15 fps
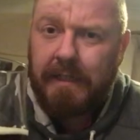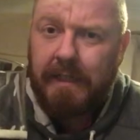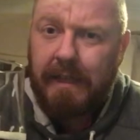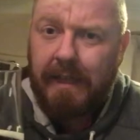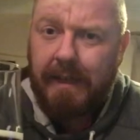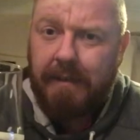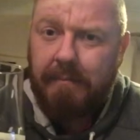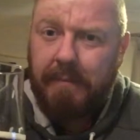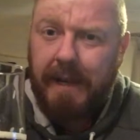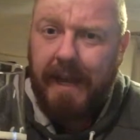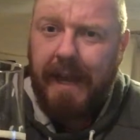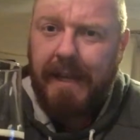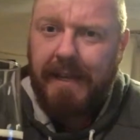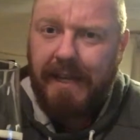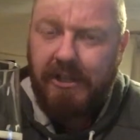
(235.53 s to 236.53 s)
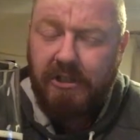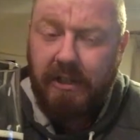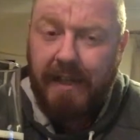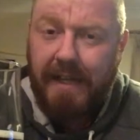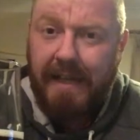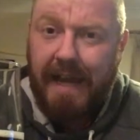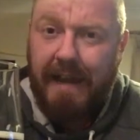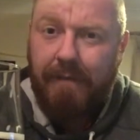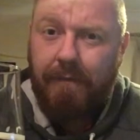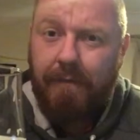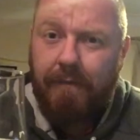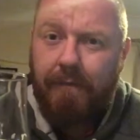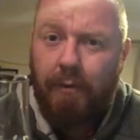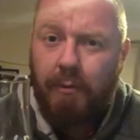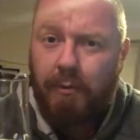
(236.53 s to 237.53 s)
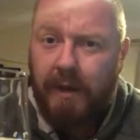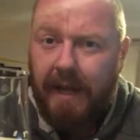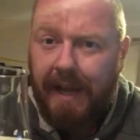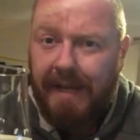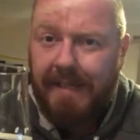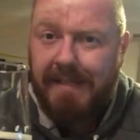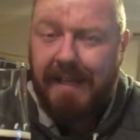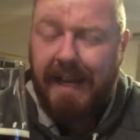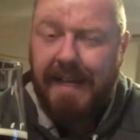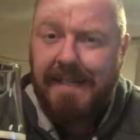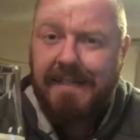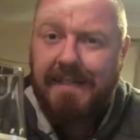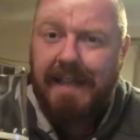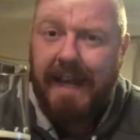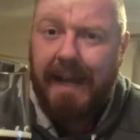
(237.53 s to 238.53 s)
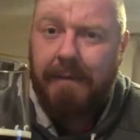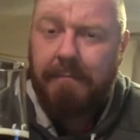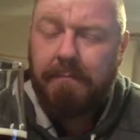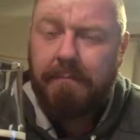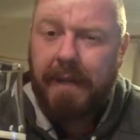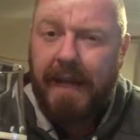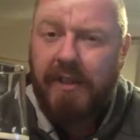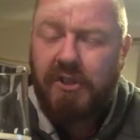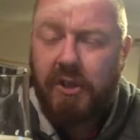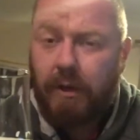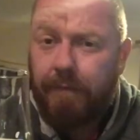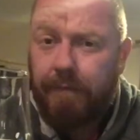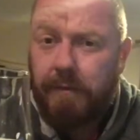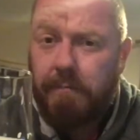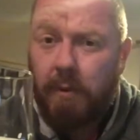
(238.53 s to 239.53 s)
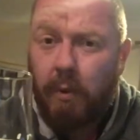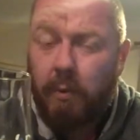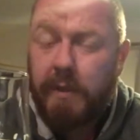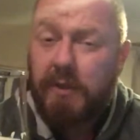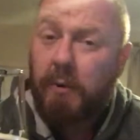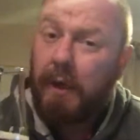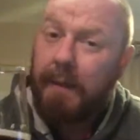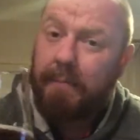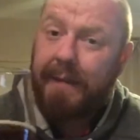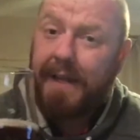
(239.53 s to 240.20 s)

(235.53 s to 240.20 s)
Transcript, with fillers: Um, initially, that fruitcake taste, that, that toffee malt is quite